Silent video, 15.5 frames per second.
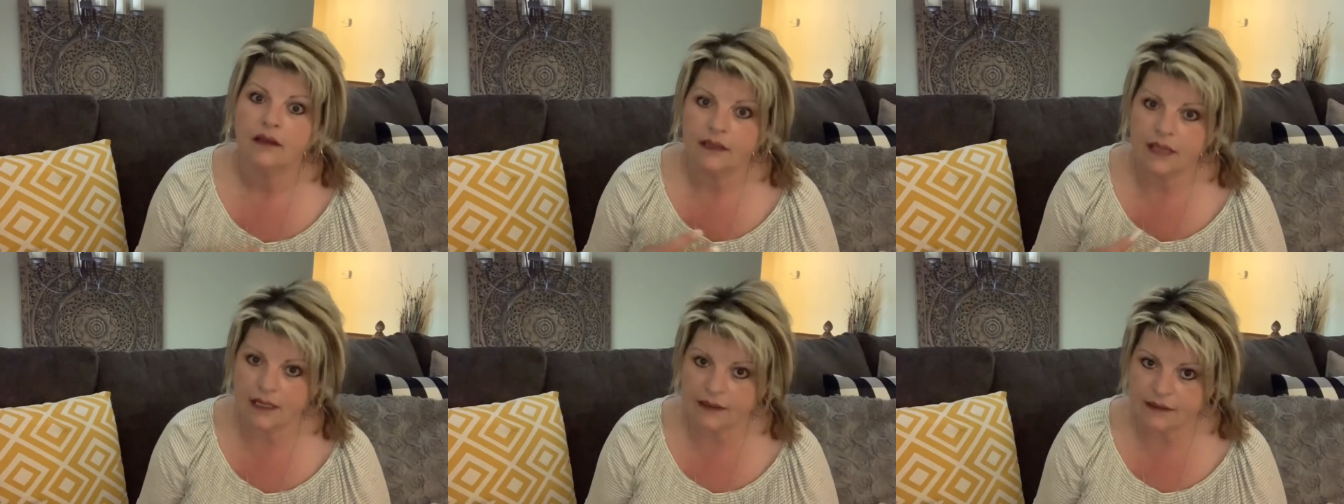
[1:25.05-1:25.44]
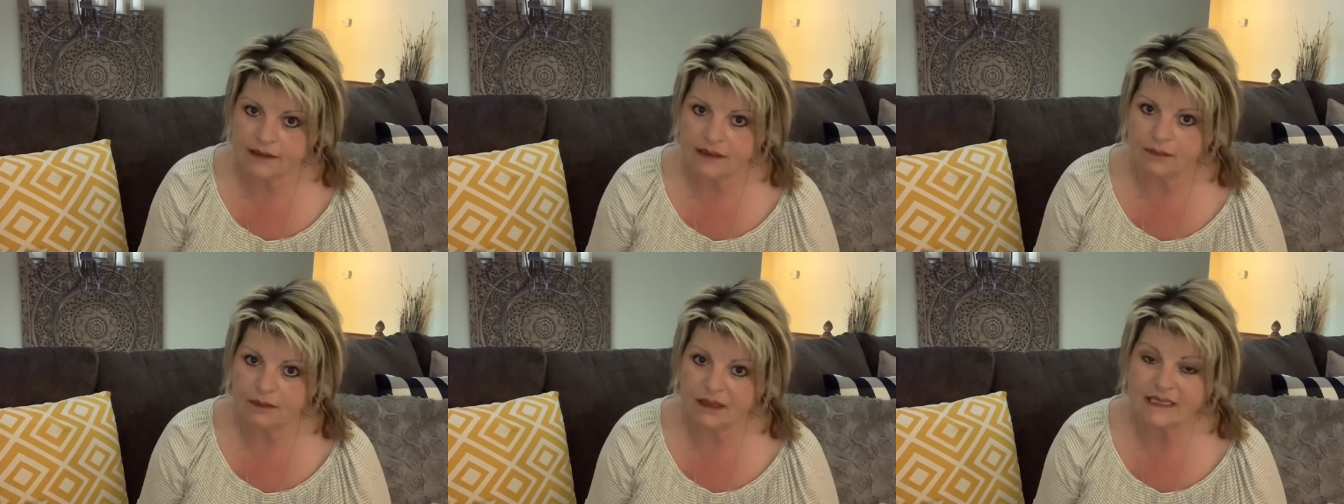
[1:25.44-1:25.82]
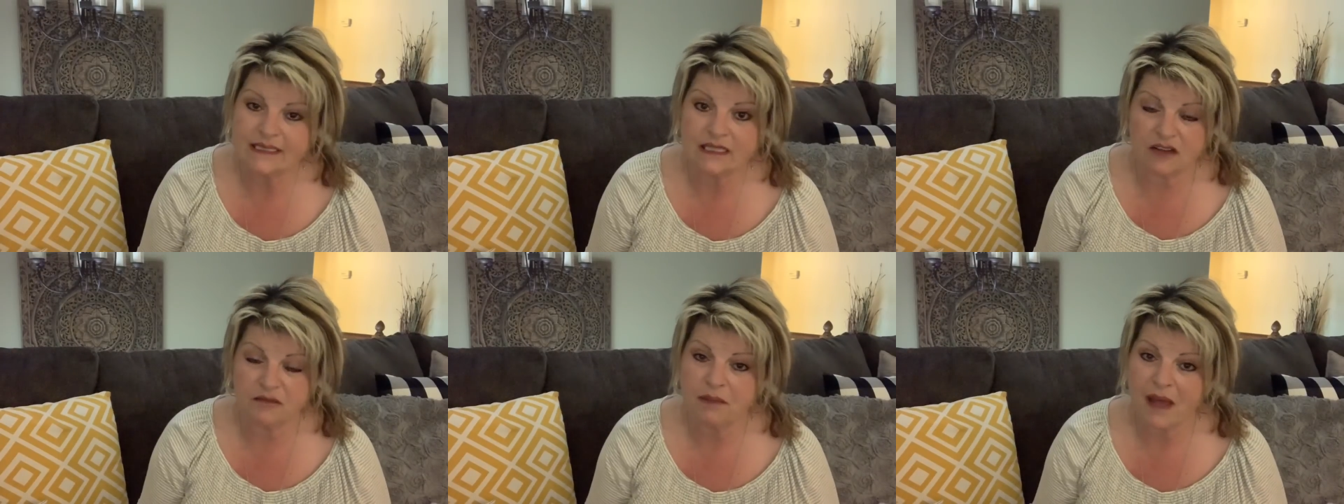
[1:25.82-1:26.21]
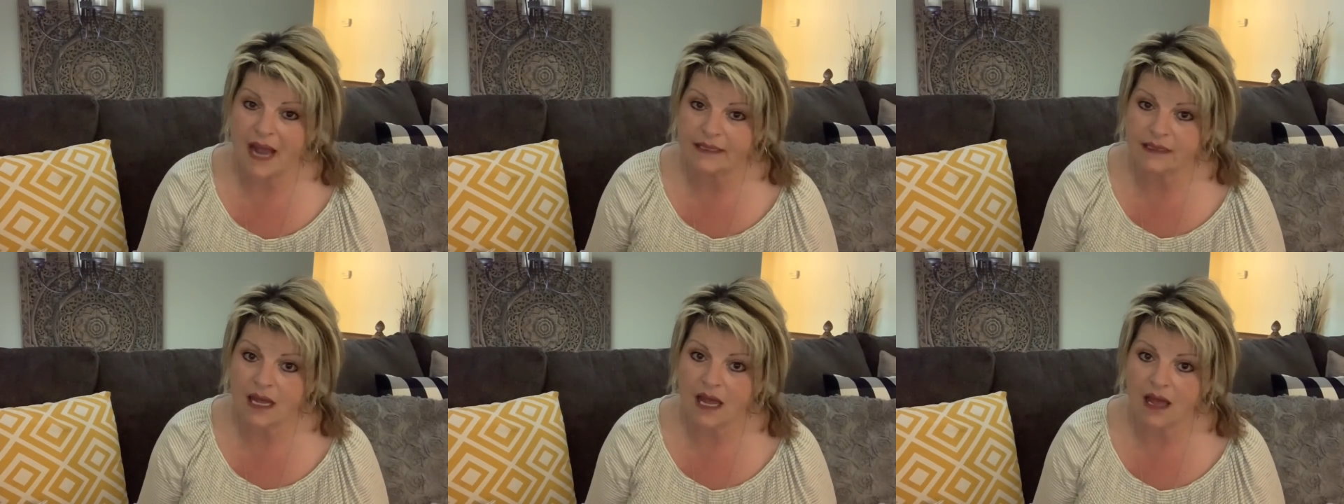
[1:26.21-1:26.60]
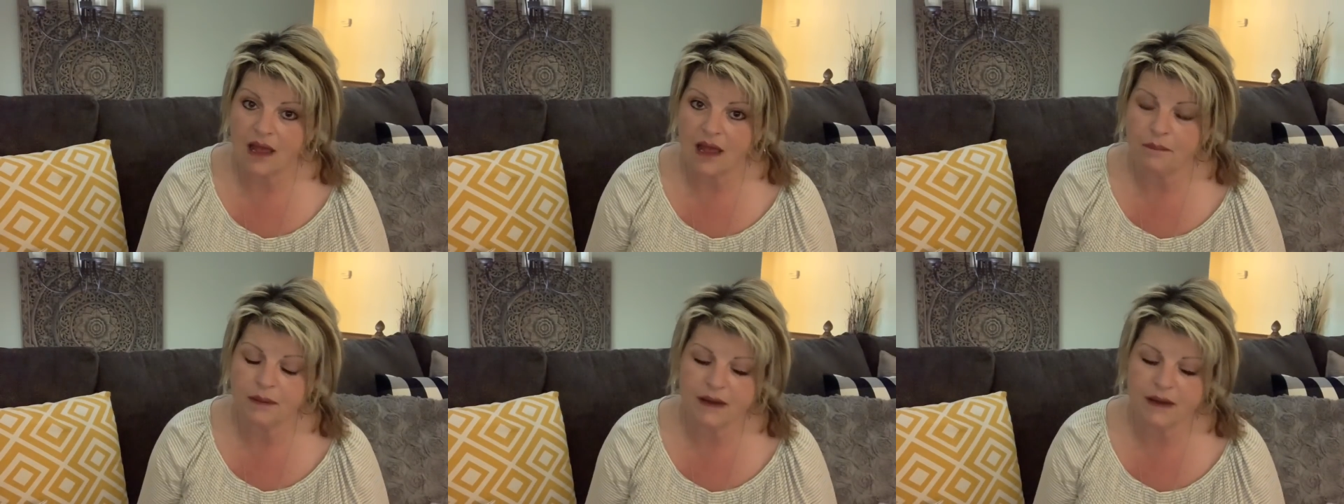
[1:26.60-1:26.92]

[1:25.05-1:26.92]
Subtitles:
getting some of this stuff packed up.